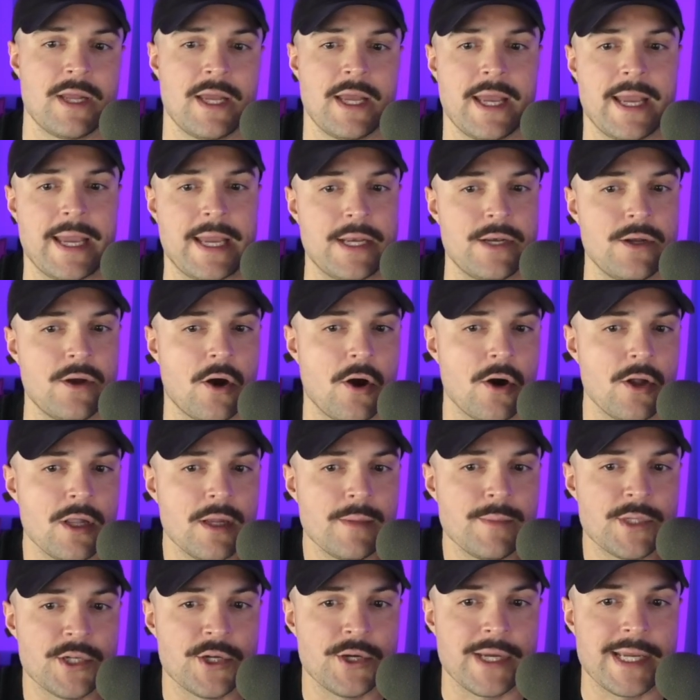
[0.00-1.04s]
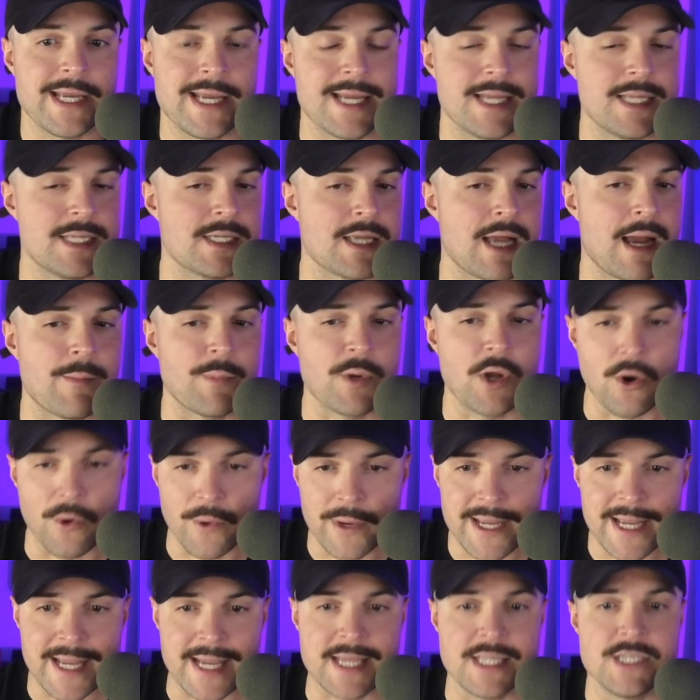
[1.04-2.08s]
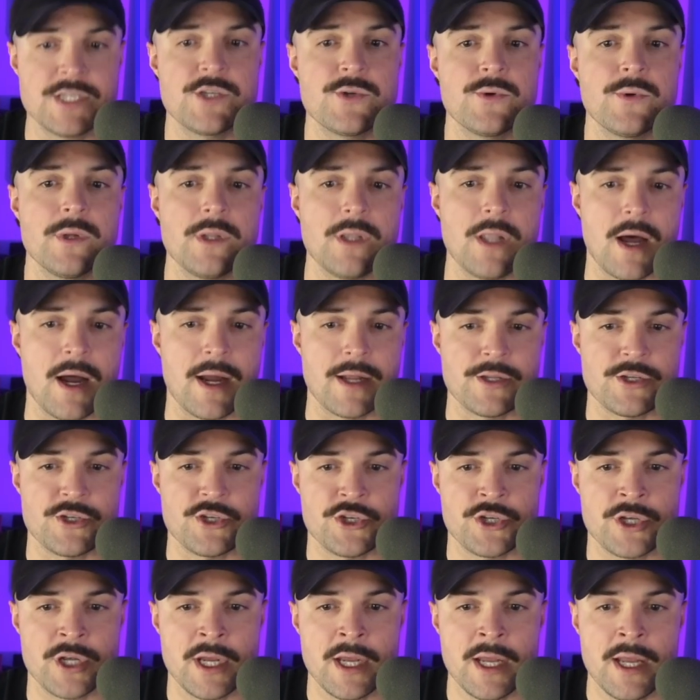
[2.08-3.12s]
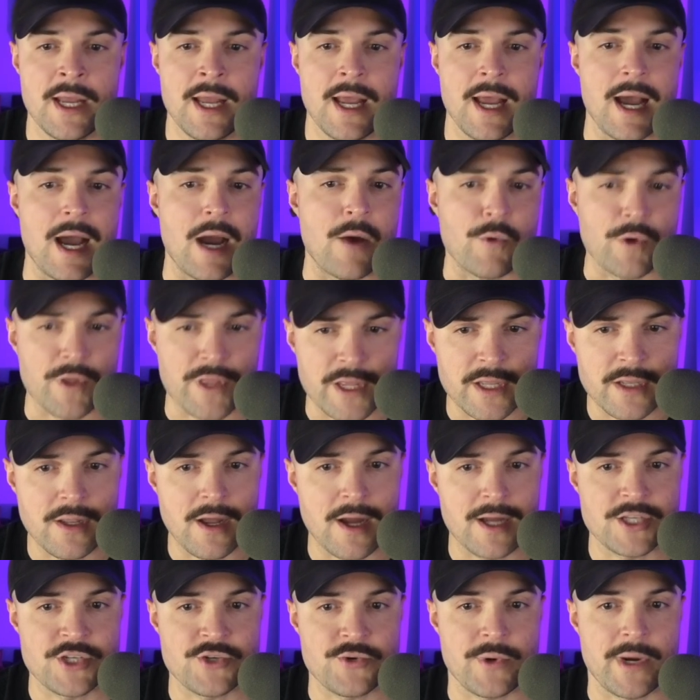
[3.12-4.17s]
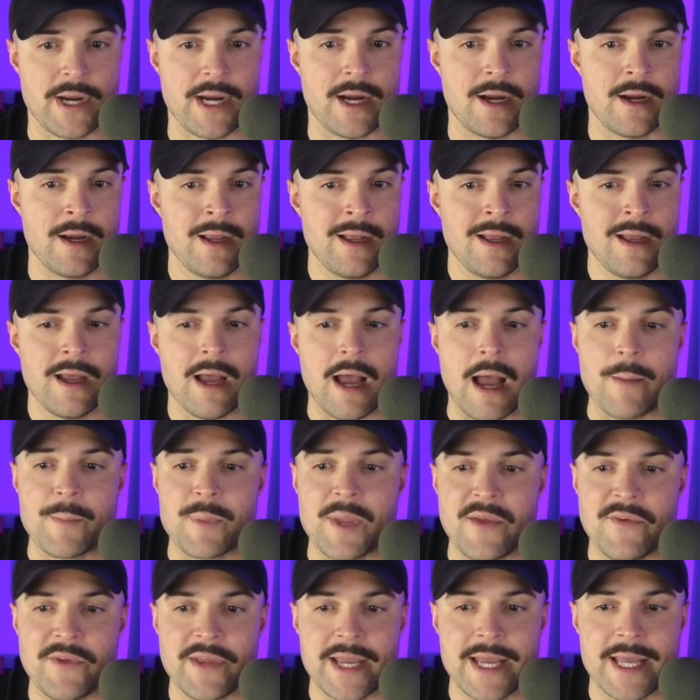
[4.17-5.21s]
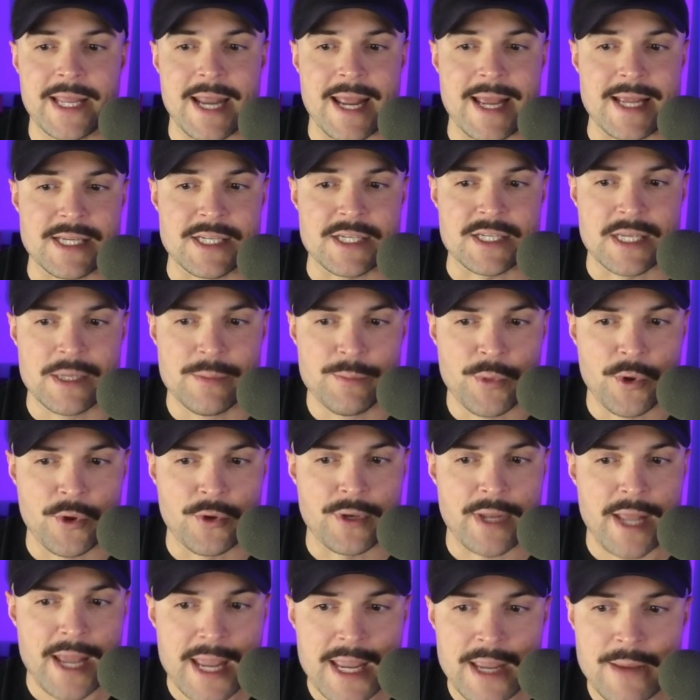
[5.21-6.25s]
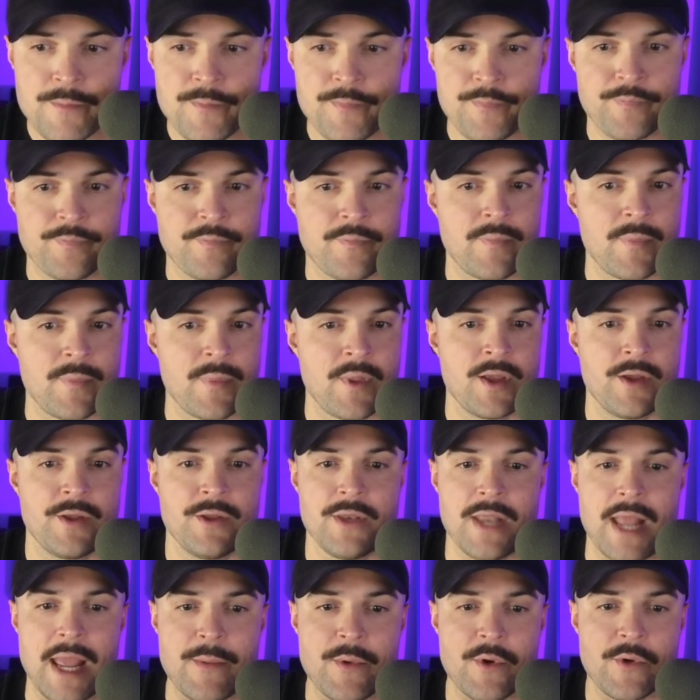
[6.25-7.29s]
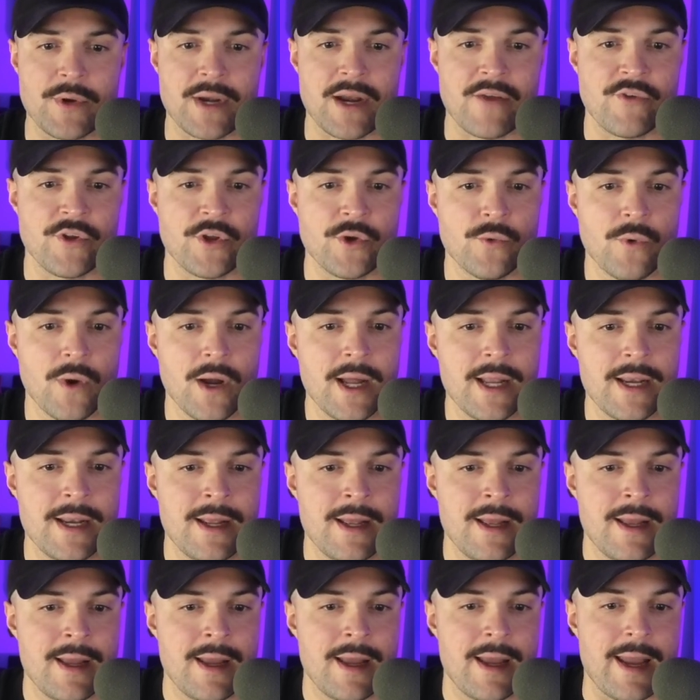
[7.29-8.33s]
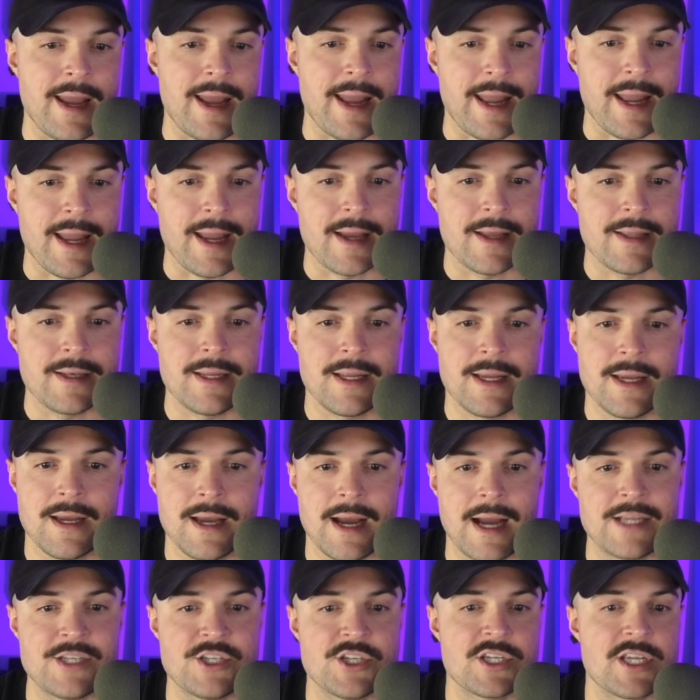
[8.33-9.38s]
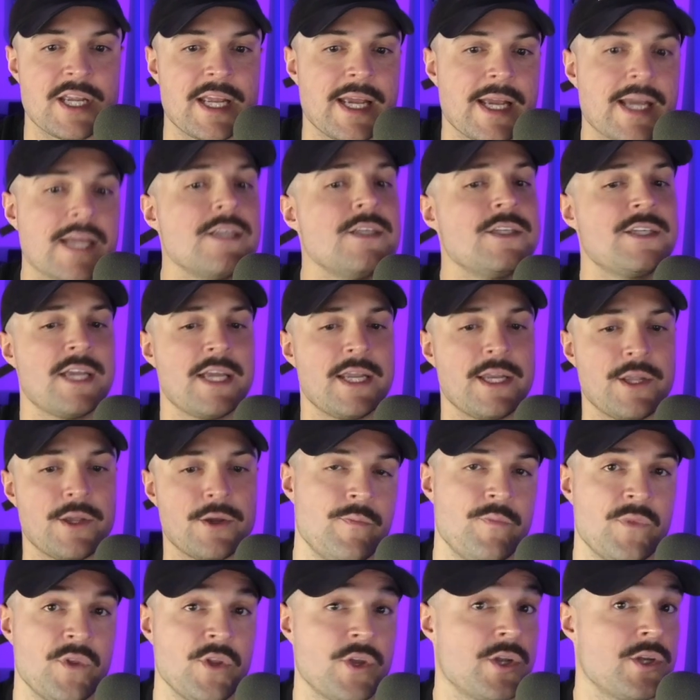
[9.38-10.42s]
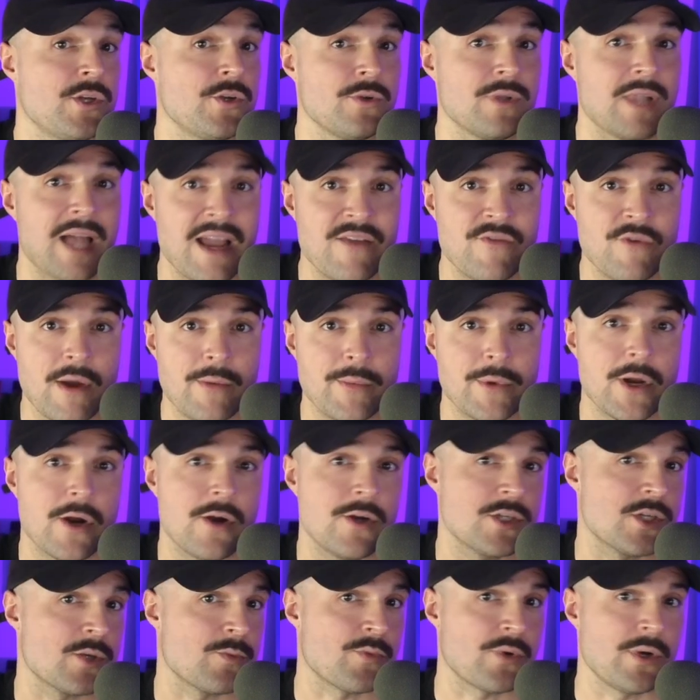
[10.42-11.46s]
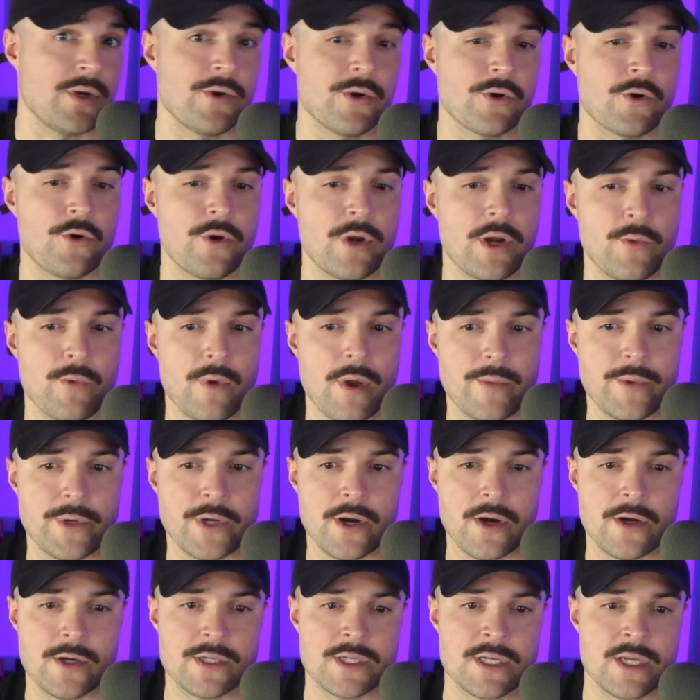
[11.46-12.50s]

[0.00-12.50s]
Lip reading: And all I'm doing is I'm going into a launch within Launchware. I'm giving it a simple name. You name it whatever you want, and I just hit continue. You can do live webinars or pre-recorded webinars.